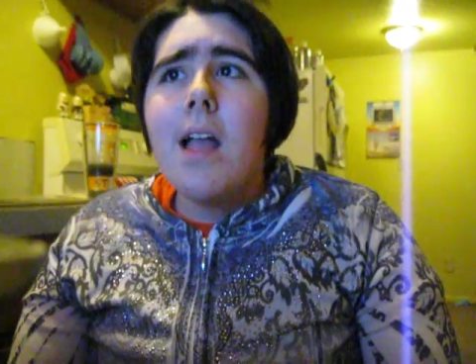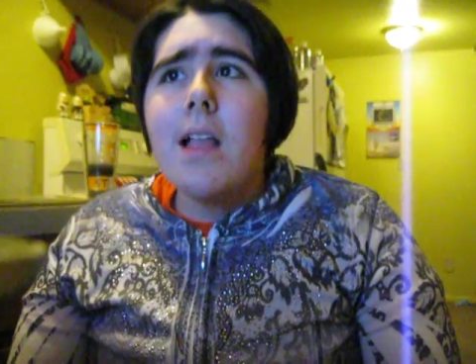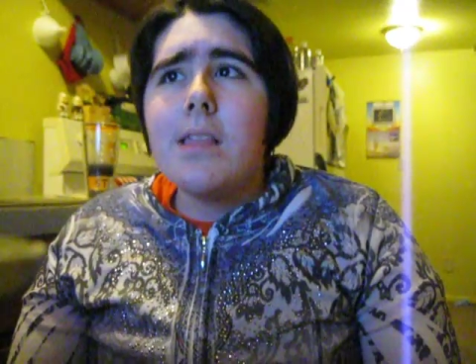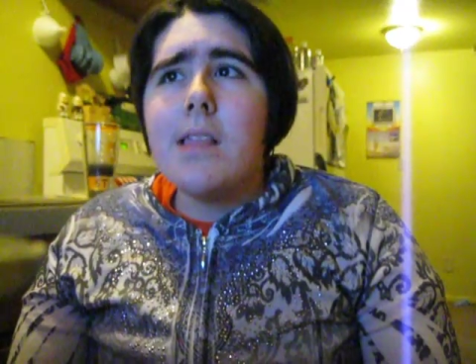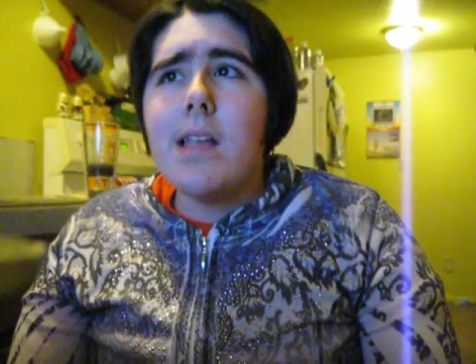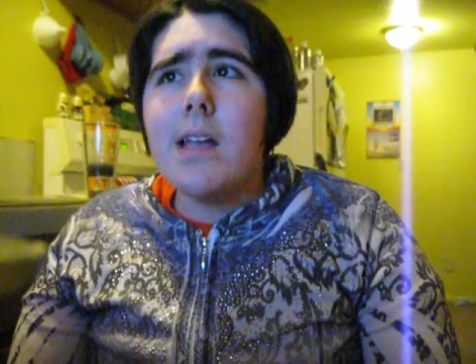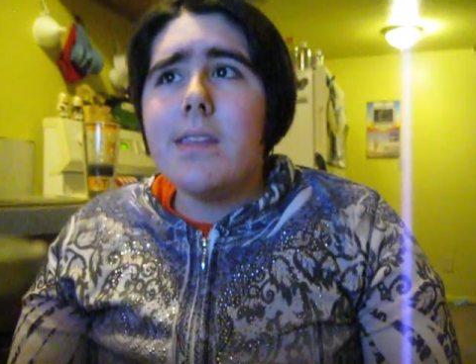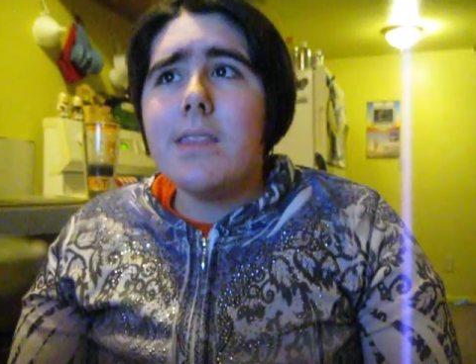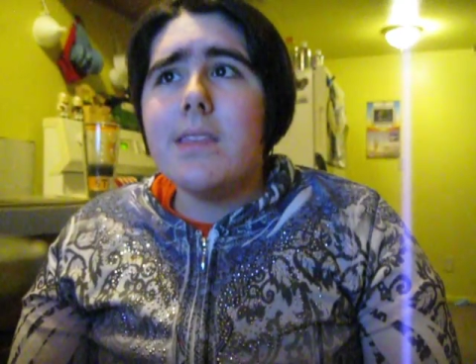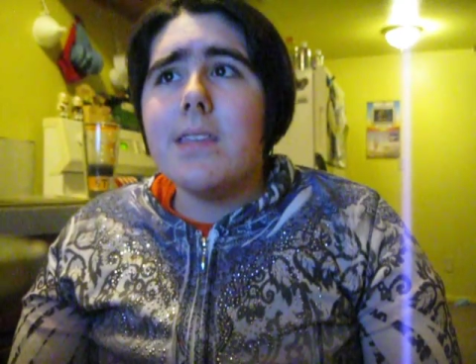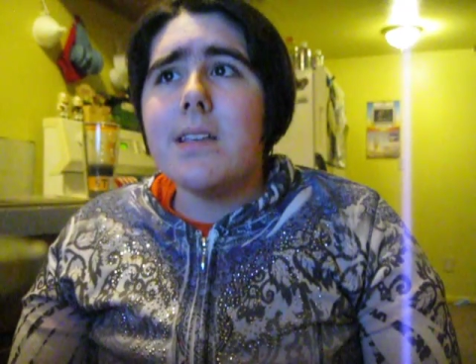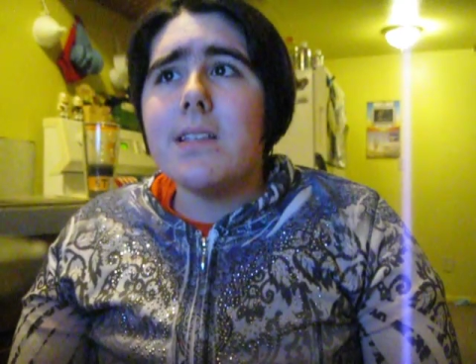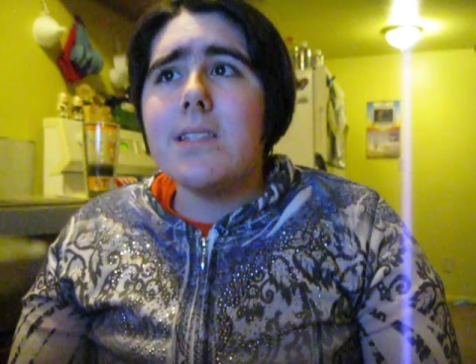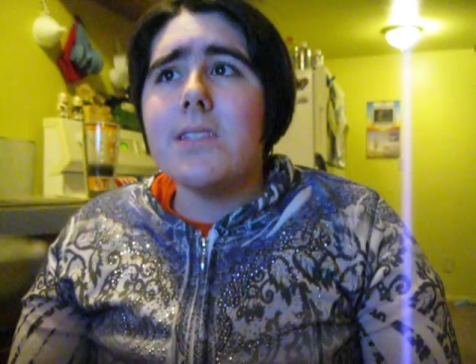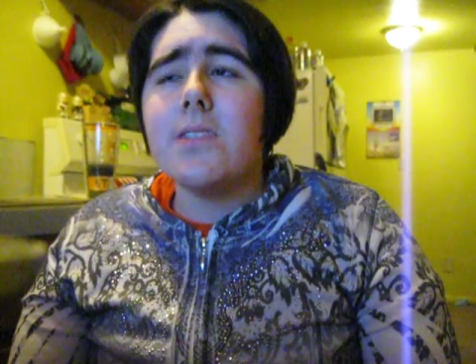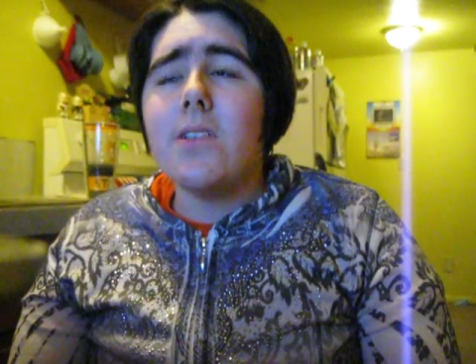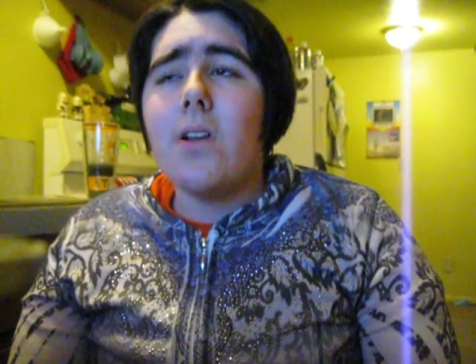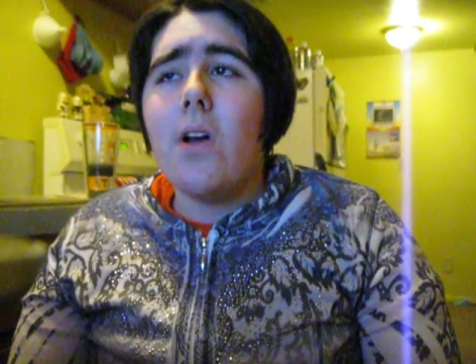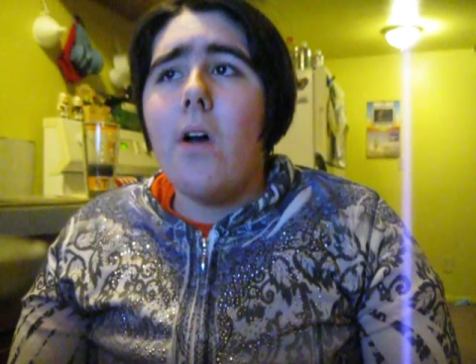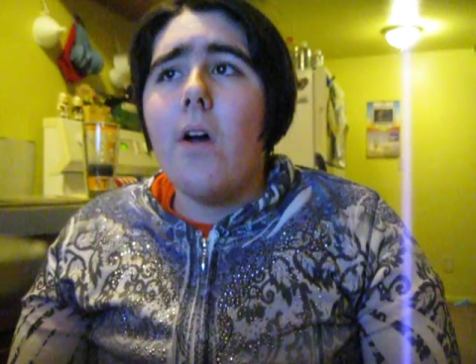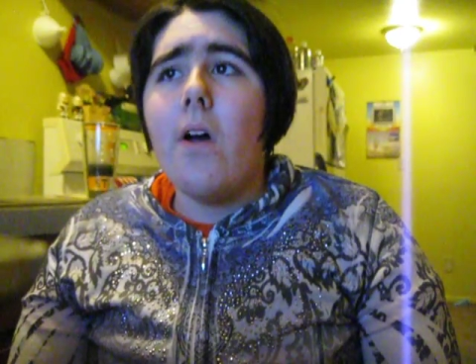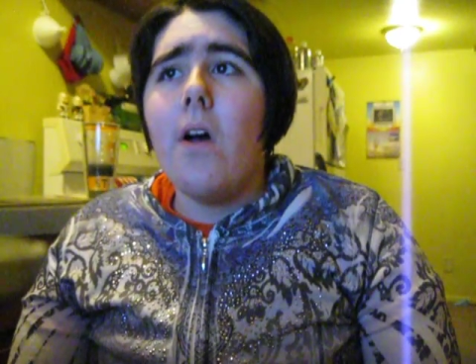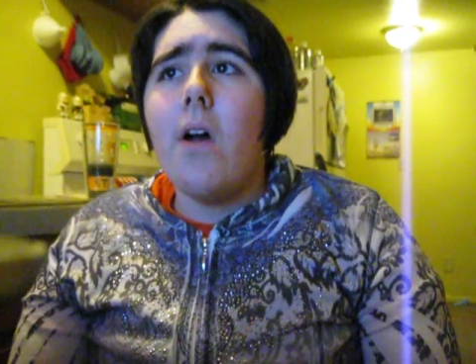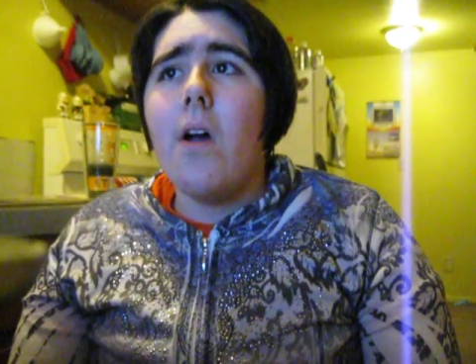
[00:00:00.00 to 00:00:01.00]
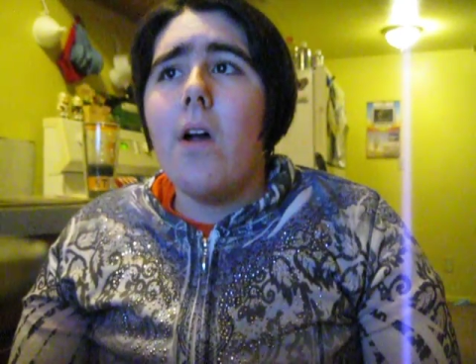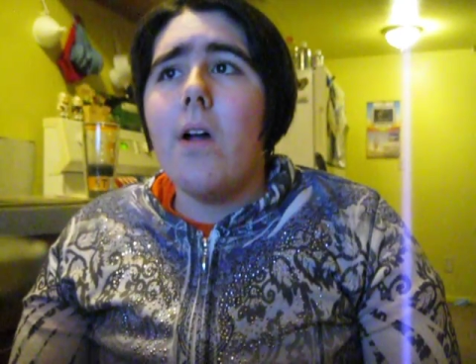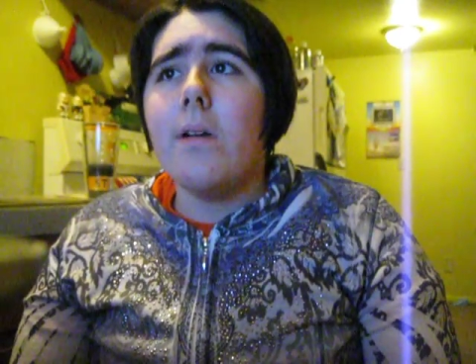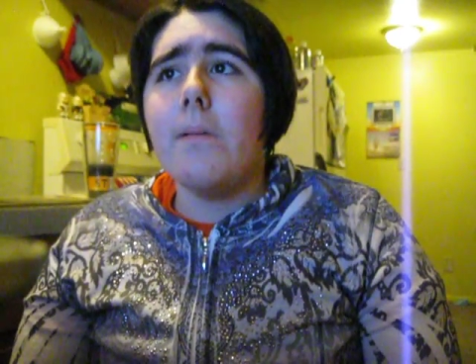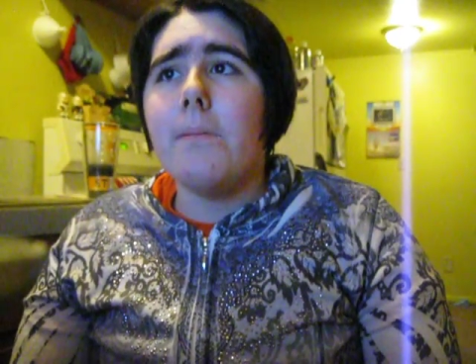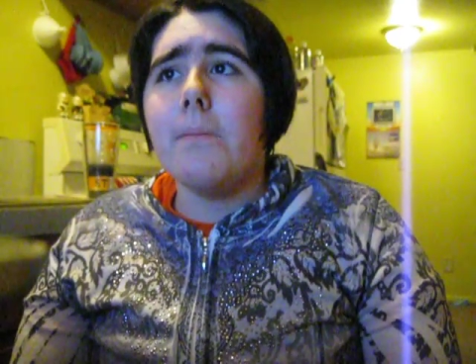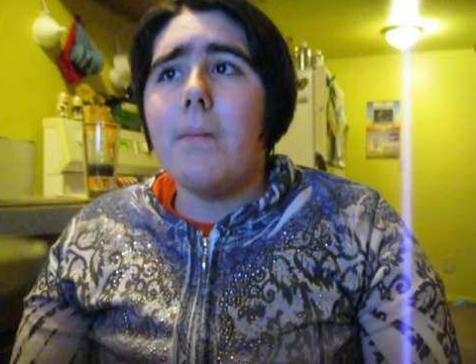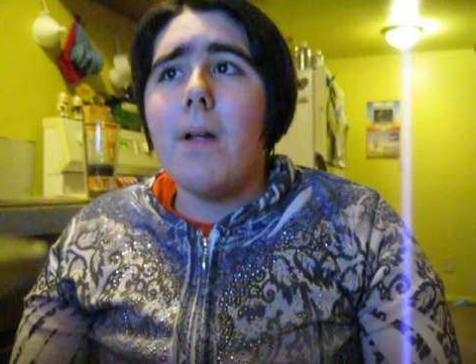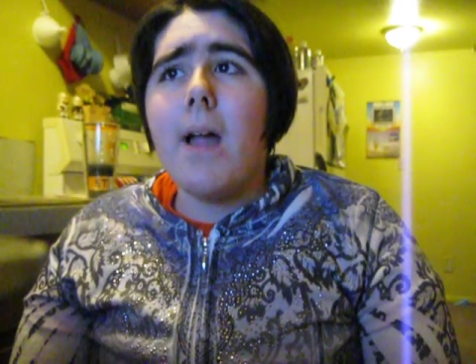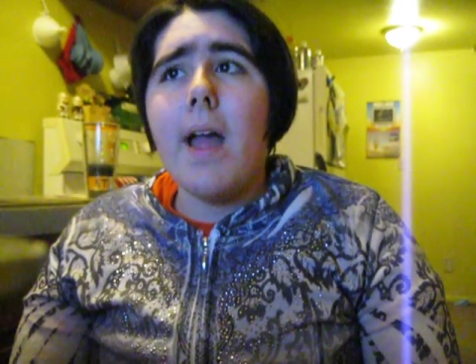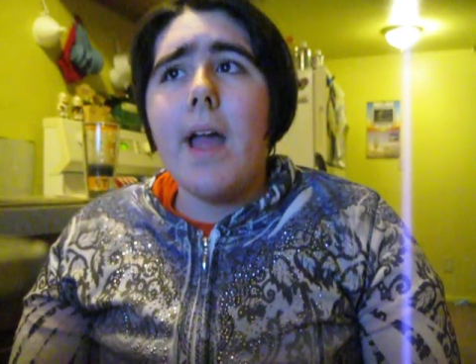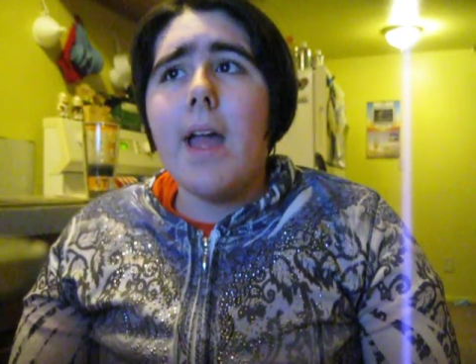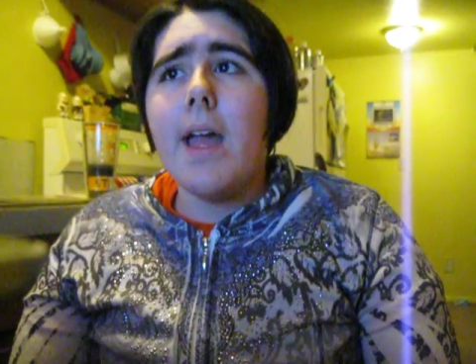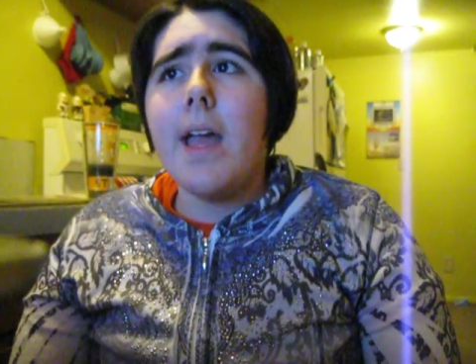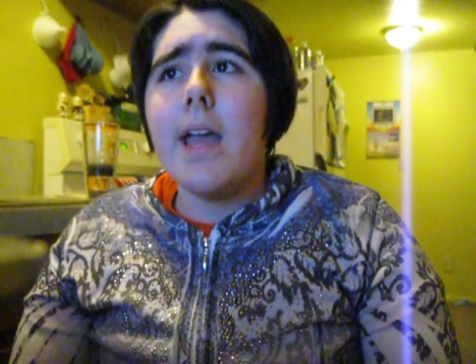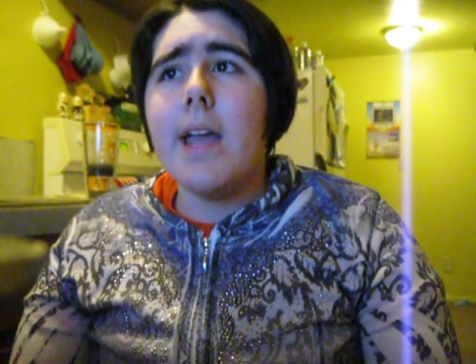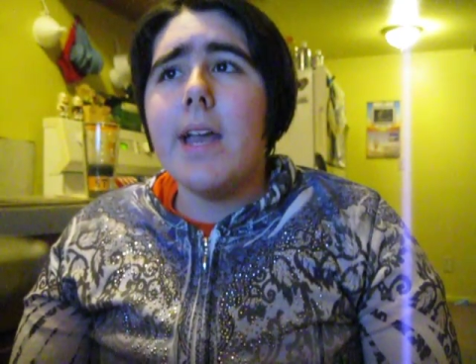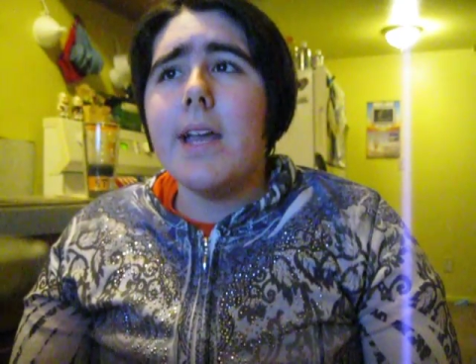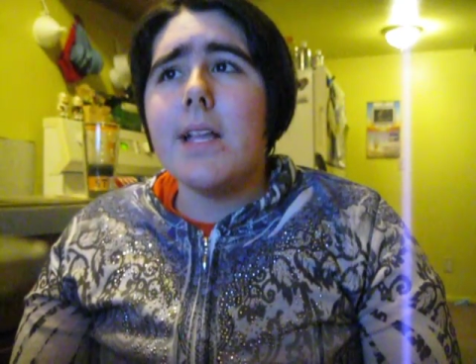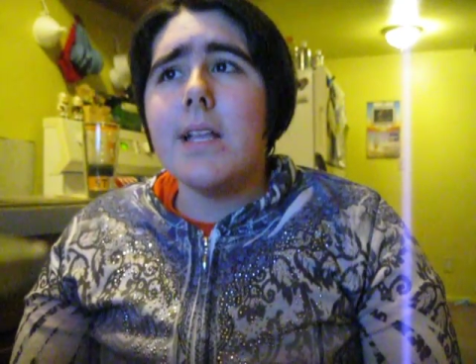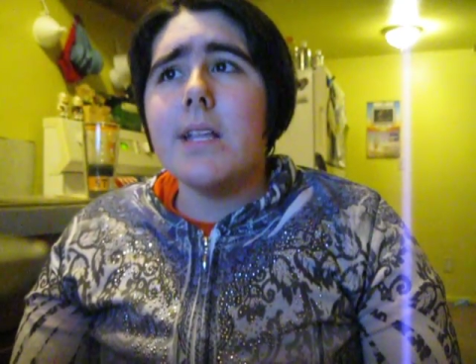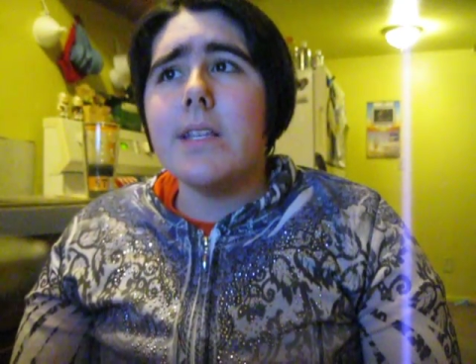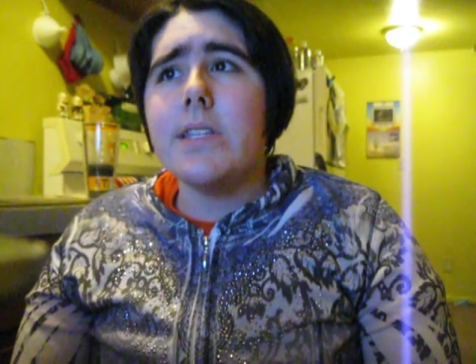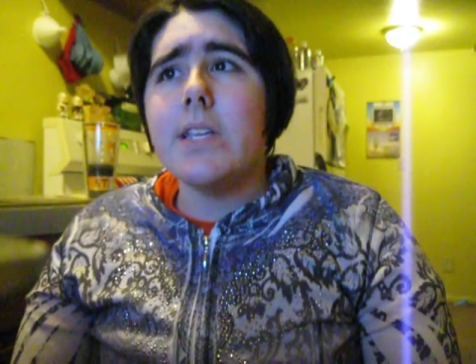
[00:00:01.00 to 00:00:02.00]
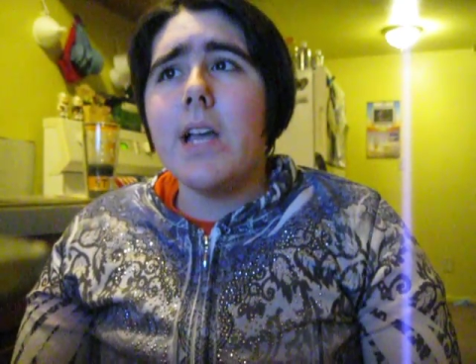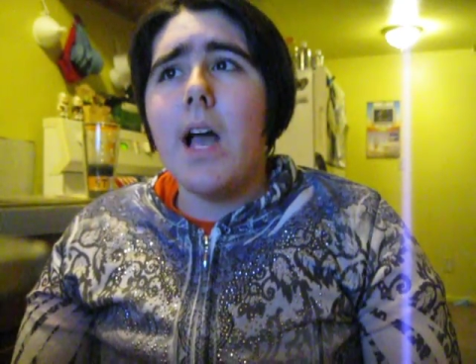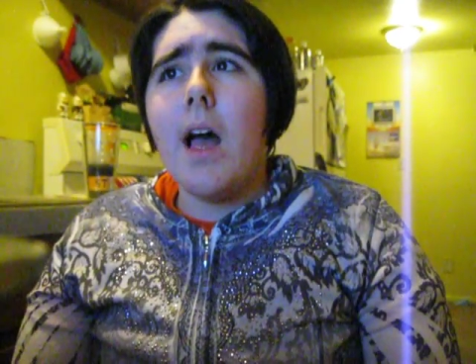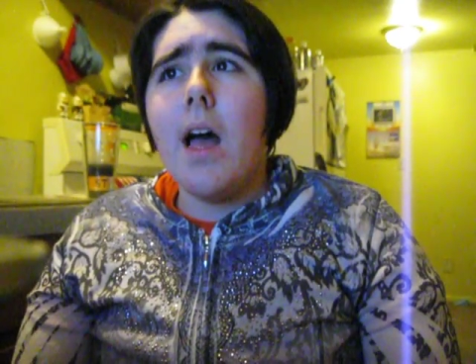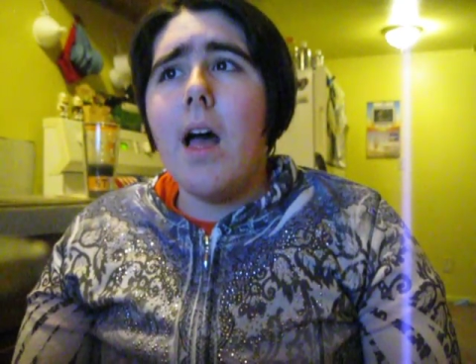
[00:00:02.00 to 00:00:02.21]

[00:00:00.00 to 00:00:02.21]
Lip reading: Let the storm rage